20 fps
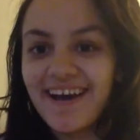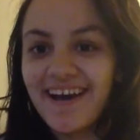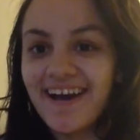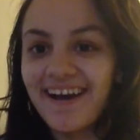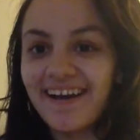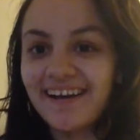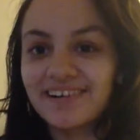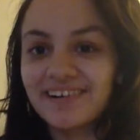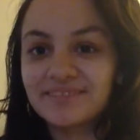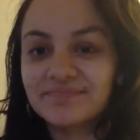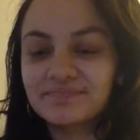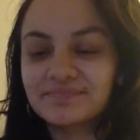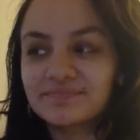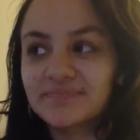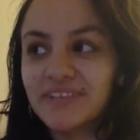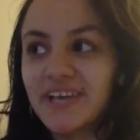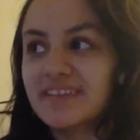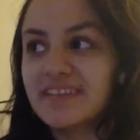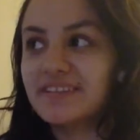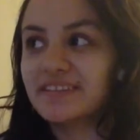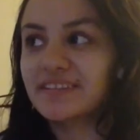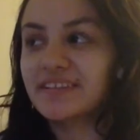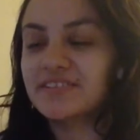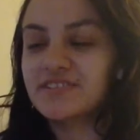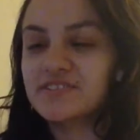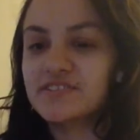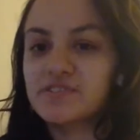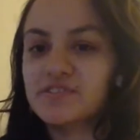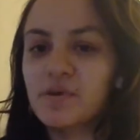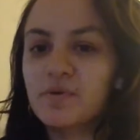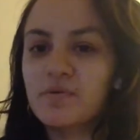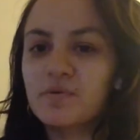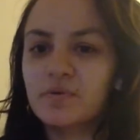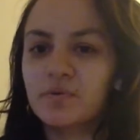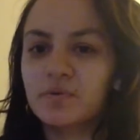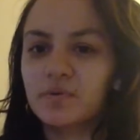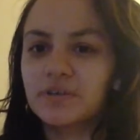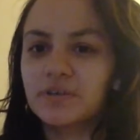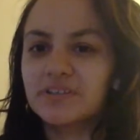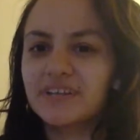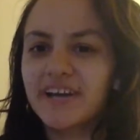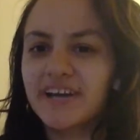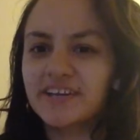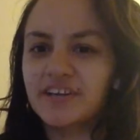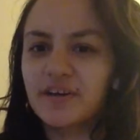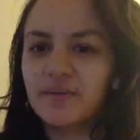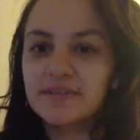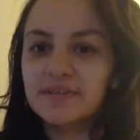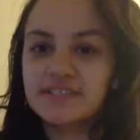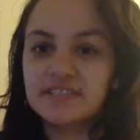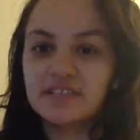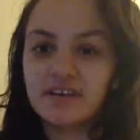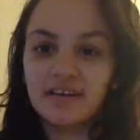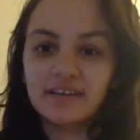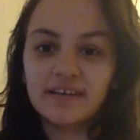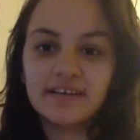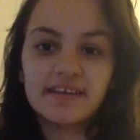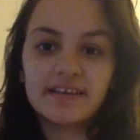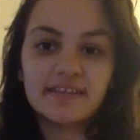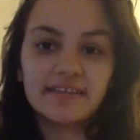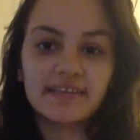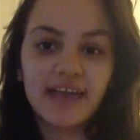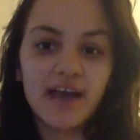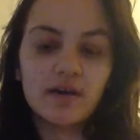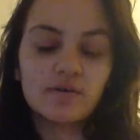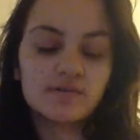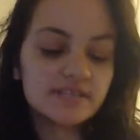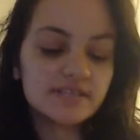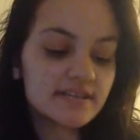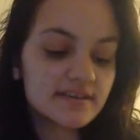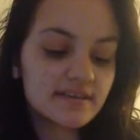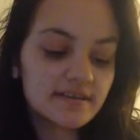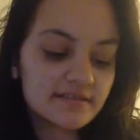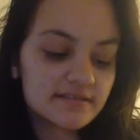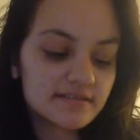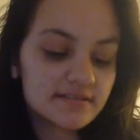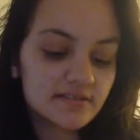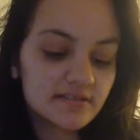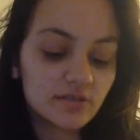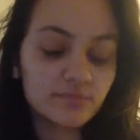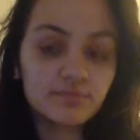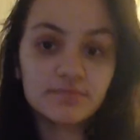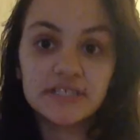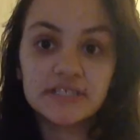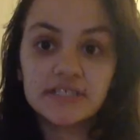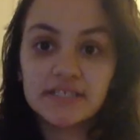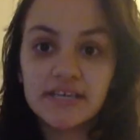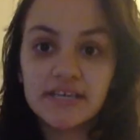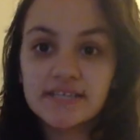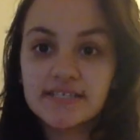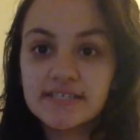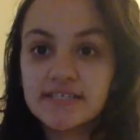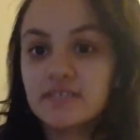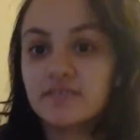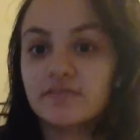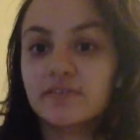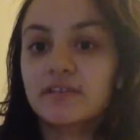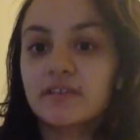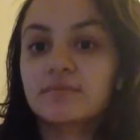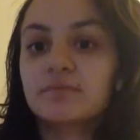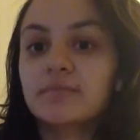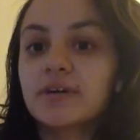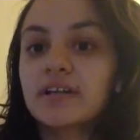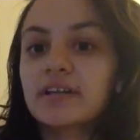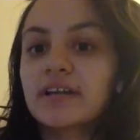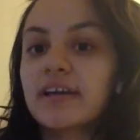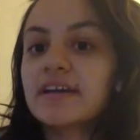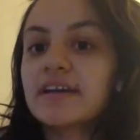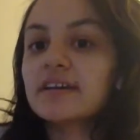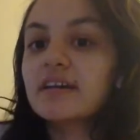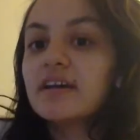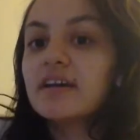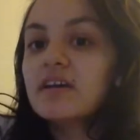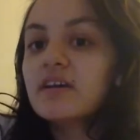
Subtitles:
I think that's so cool. I know it's not like thousands or millions even, but like